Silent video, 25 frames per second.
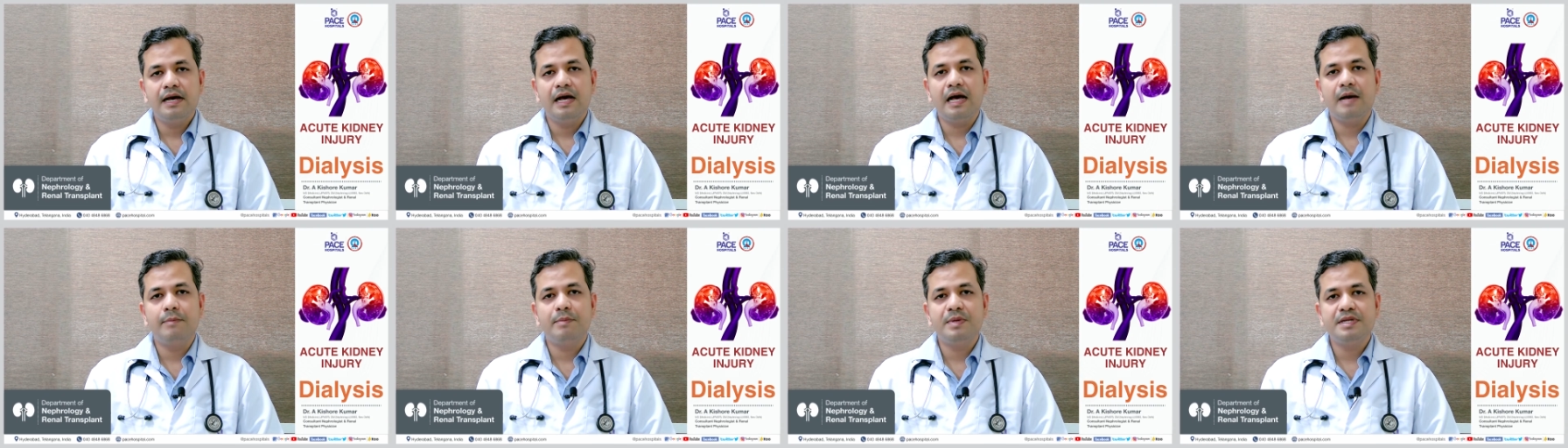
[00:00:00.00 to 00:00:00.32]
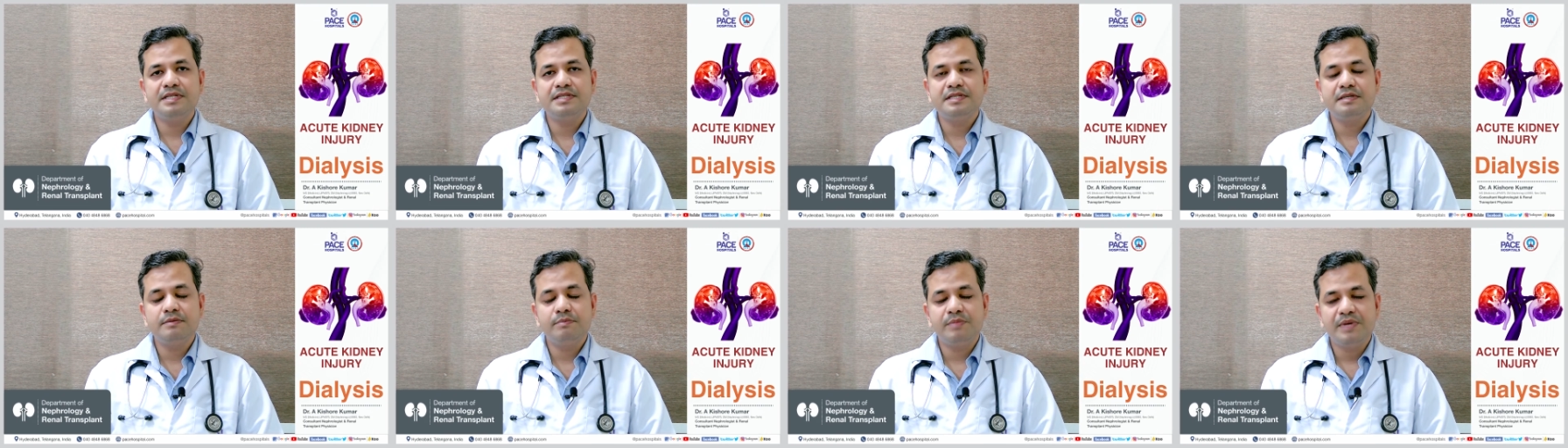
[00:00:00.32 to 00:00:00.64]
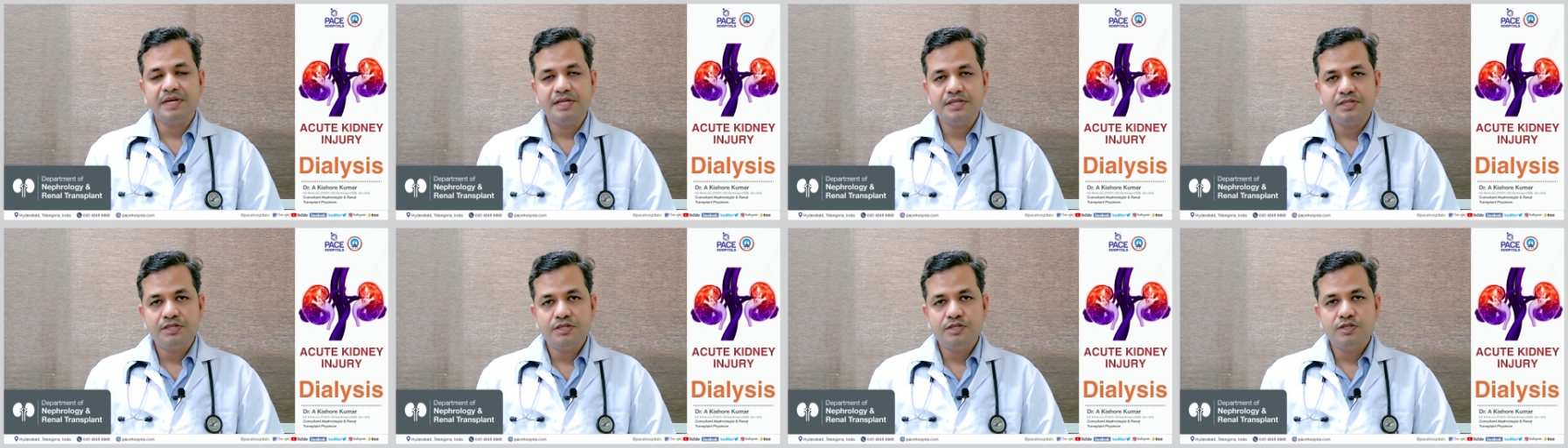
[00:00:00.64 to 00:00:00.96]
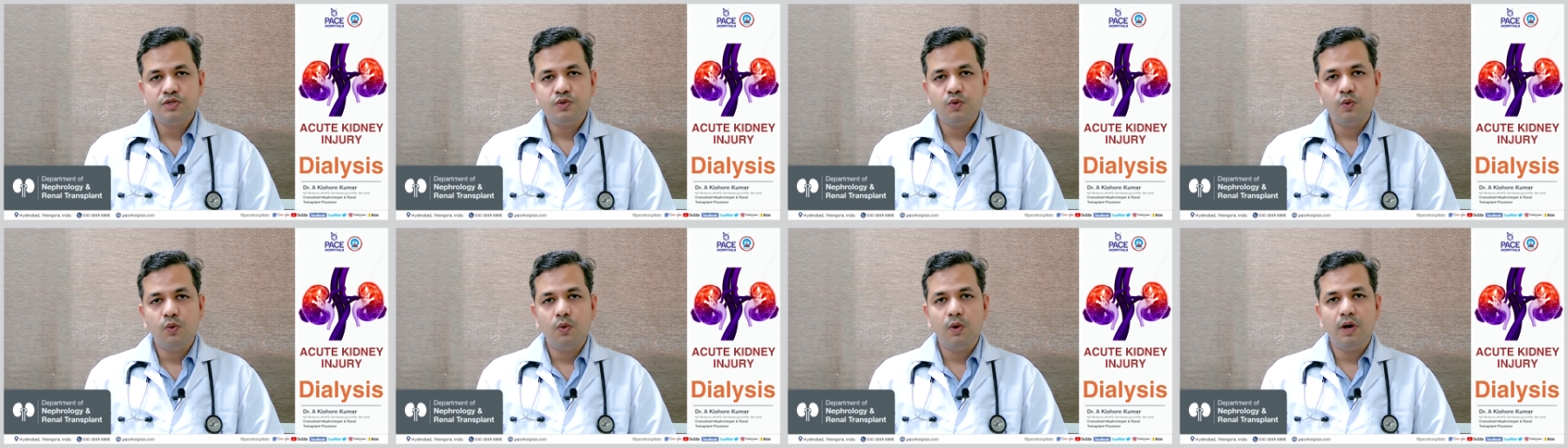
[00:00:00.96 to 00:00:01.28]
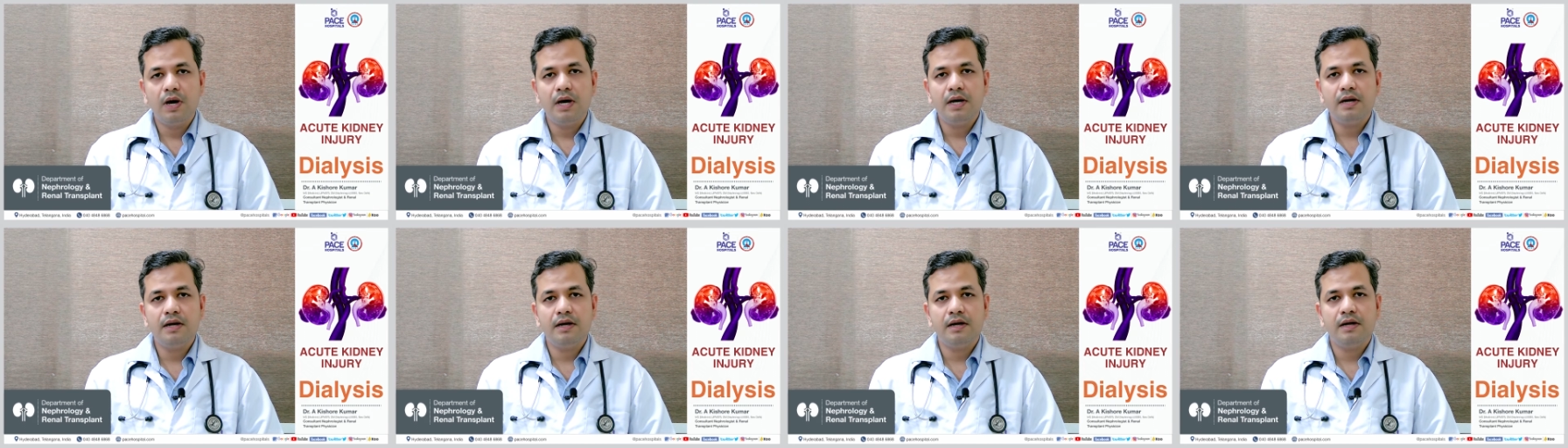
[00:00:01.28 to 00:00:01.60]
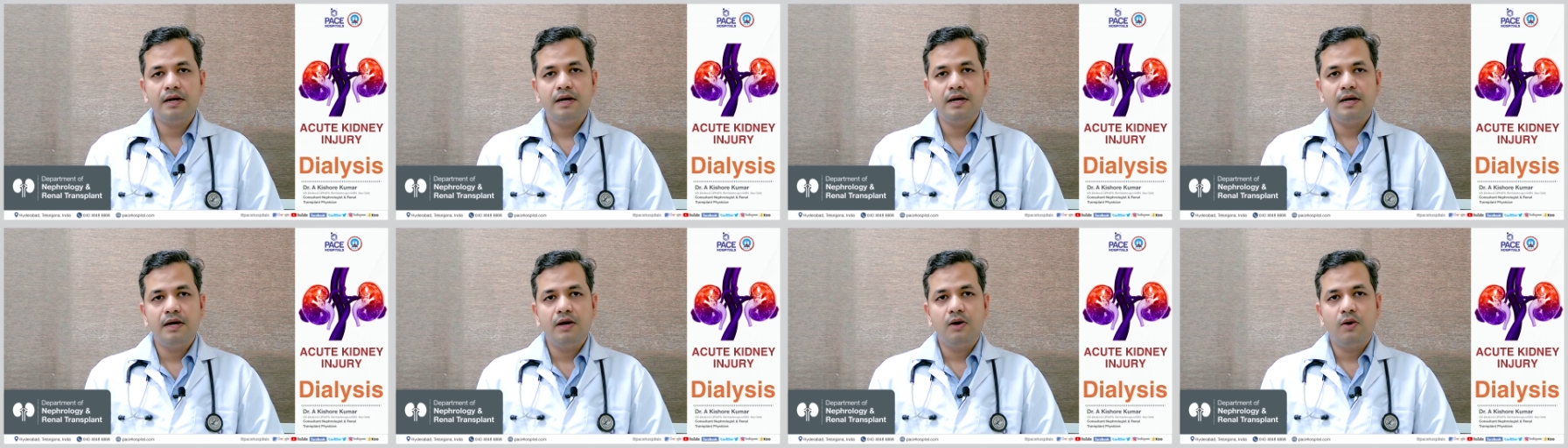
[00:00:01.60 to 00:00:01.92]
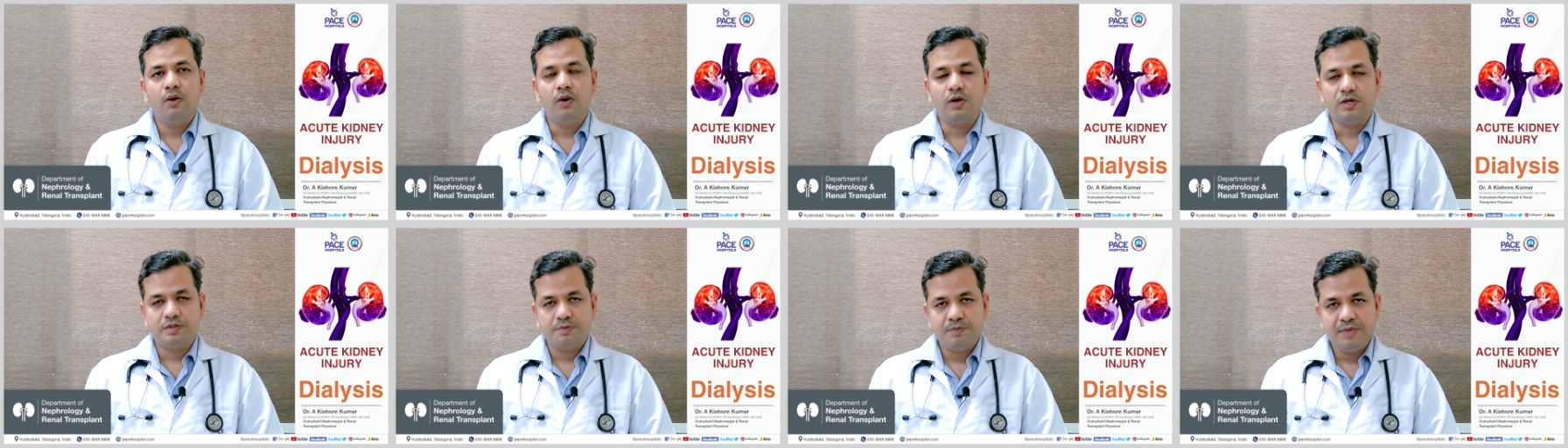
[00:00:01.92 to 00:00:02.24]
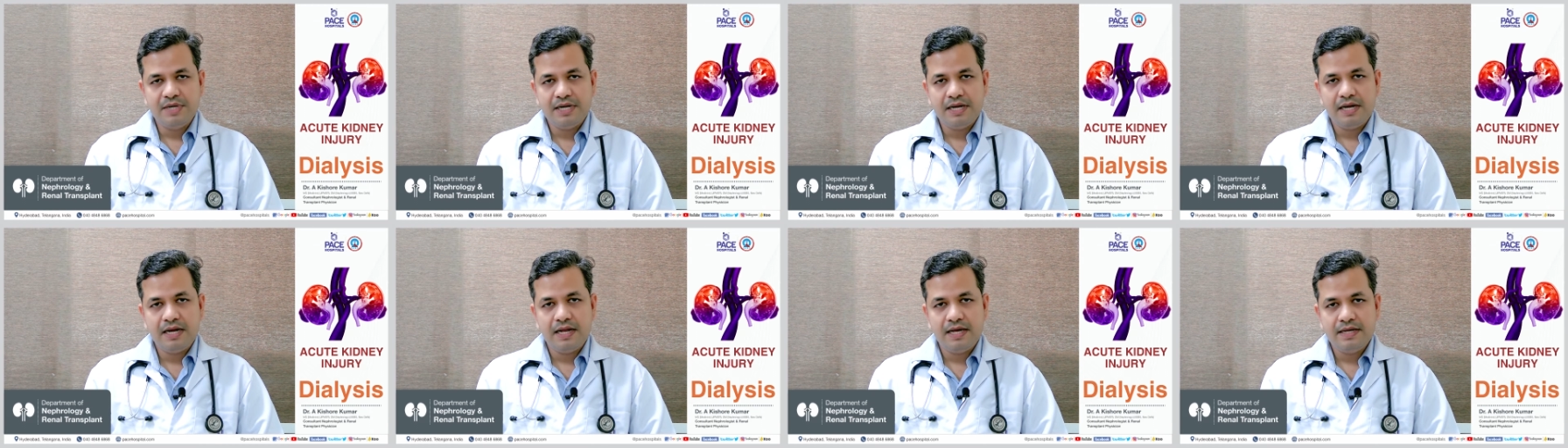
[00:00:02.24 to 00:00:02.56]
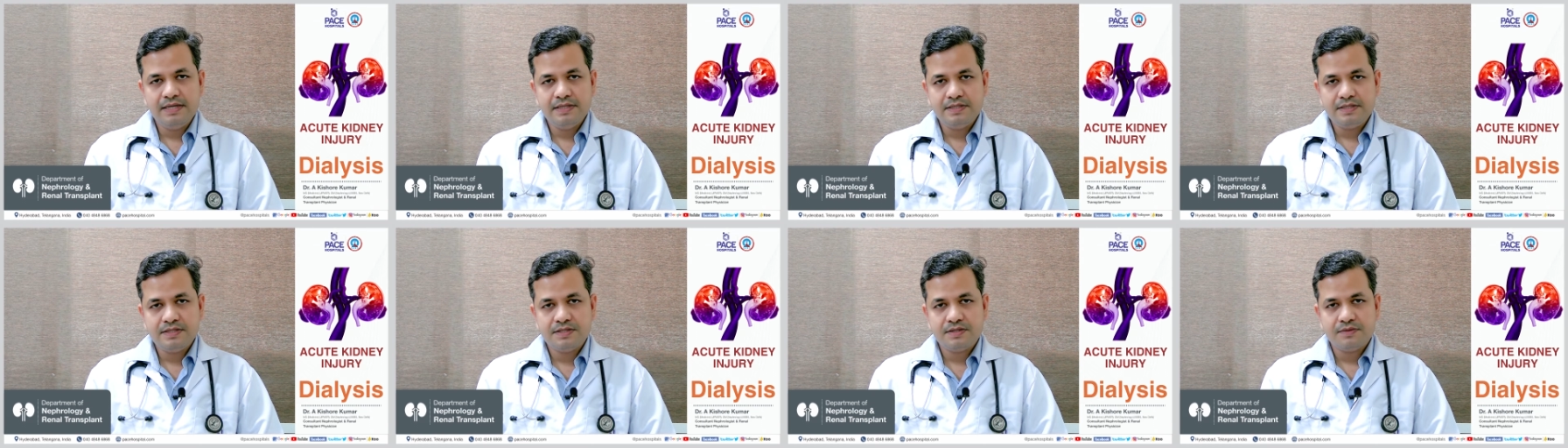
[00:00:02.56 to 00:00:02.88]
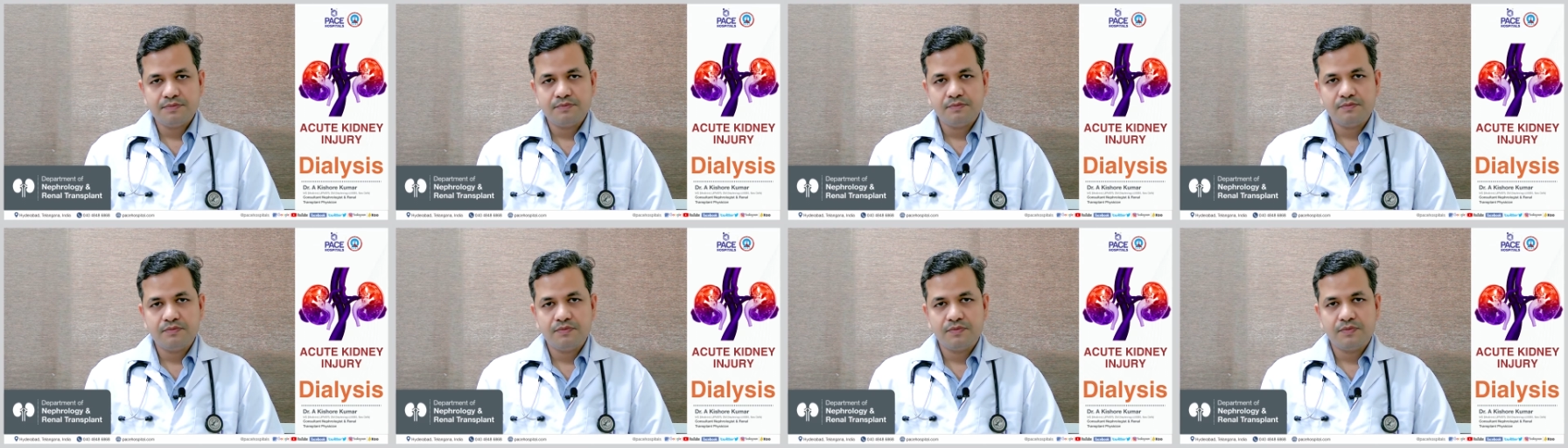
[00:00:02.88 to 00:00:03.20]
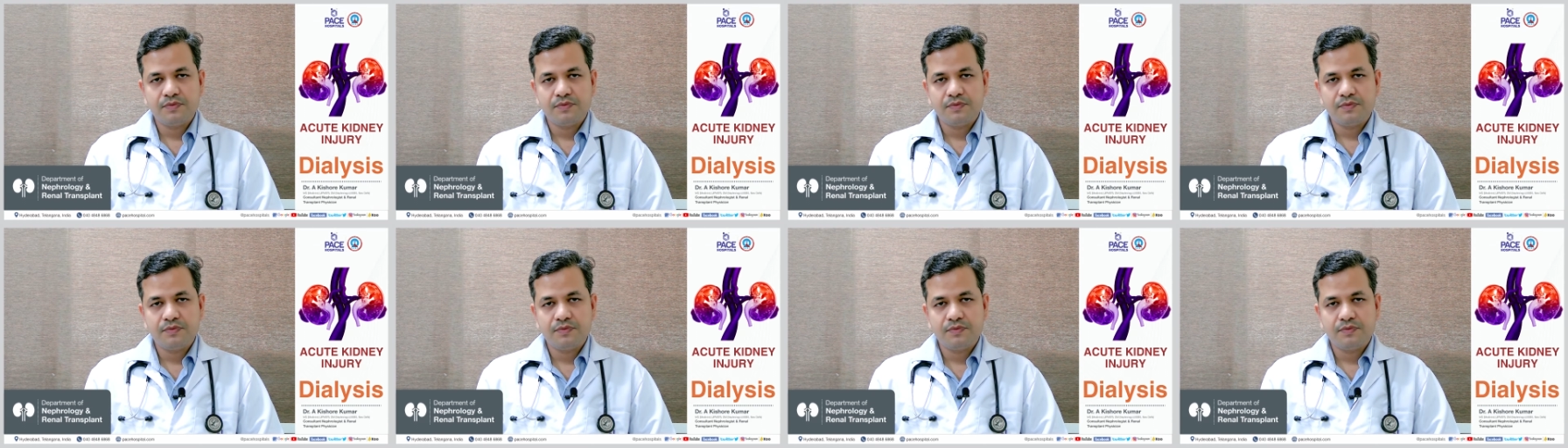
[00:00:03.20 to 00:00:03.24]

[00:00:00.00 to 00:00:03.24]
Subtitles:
happens in patients who are hospitalized